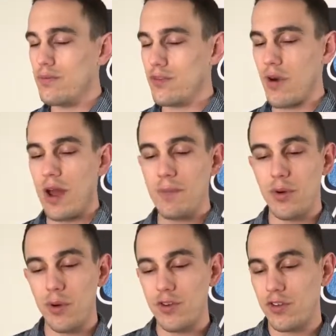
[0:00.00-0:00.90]
try and
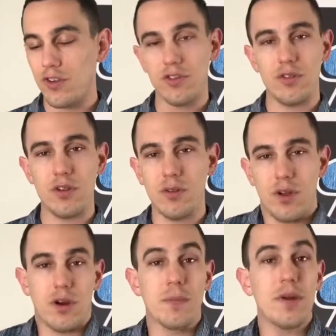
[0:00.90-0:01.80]
push to
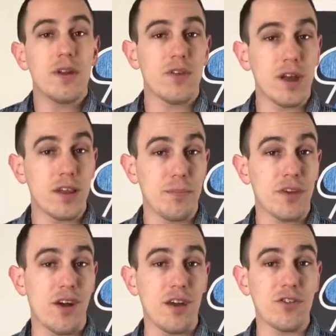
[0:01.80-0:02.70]
you're competing to get the
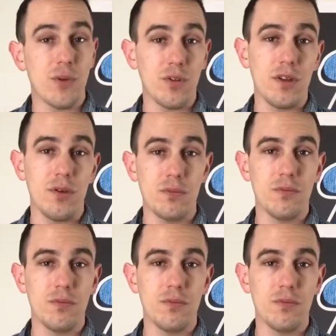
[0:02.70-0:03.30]
best high score that